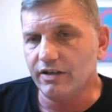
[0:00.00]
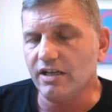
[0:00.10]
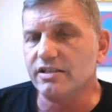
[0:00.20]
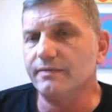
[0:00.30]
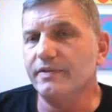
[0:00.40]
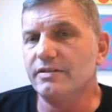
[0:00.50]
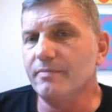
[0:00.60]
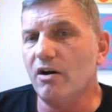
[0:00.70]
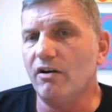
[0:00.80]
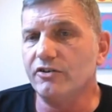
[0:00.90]
customer
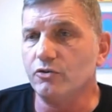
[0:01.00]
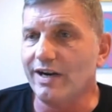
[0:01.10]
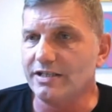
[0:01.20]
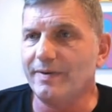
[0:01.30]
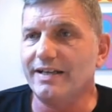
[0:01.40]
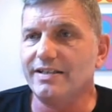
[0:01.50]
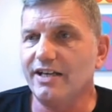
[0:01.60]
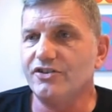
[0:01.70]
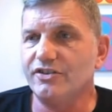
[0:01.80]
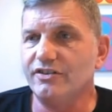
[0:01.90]
demand or
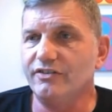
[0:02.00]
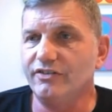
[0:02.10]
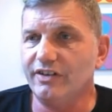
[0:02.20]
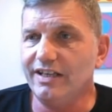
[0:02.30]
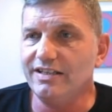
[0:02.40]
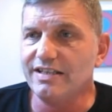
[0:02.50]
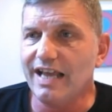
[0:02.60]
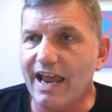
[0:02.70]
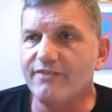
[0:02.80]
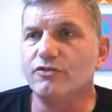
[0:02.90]
expectations
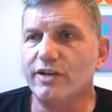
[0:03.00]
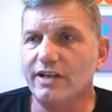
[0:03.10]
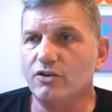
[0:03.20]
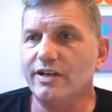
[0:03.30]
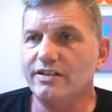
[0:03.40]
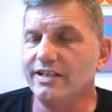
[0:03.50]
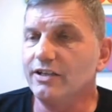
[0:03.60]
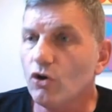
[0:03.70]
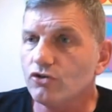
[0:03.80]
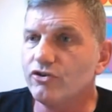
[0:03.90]
is ever
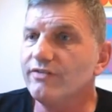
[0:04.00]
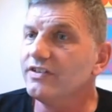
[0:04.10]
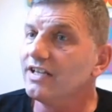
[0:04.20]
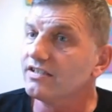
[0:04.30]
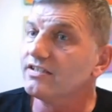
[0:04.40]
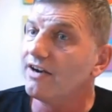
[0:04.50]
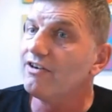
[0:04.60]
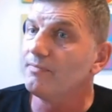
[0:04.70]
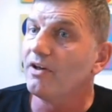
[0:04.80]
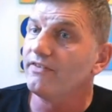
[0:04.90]
increasing, not driven
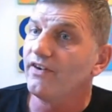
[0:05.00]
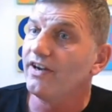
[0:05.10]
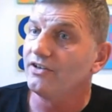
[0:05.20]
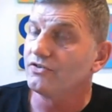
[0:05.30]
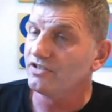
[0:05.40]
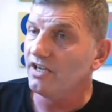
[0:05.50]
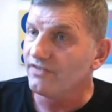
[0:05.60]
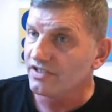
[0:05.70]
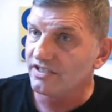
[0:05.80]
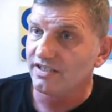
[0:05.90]
necessarily by the financial
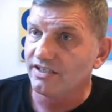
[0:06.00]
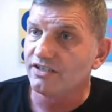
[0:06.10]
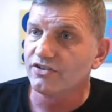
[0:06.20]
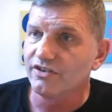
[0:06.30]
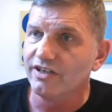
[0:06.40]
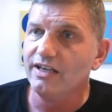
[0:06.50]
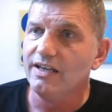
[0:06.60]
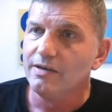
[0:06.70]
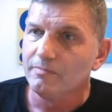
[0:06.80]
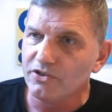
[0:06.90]
services
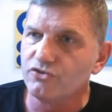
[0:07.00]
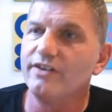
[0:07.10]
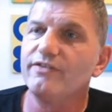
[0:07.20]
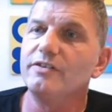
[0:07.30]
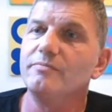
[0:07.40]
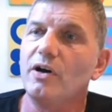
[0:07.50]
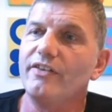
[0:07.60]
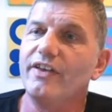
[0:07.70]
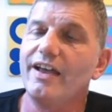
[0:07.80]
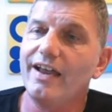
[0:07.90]
industry, but driven
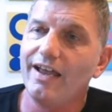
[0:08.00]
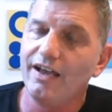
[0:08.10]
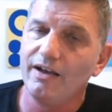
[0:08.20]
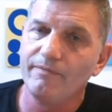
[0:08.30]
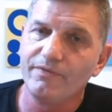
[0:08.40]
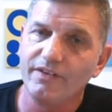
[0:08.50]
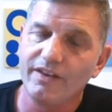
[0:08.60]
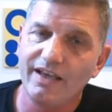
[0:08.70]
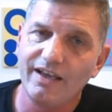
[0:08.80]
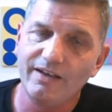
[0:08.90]
by
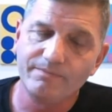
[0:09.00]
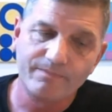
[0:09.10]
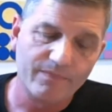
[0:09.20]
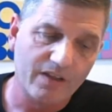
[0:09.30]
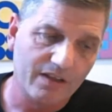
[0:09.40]
their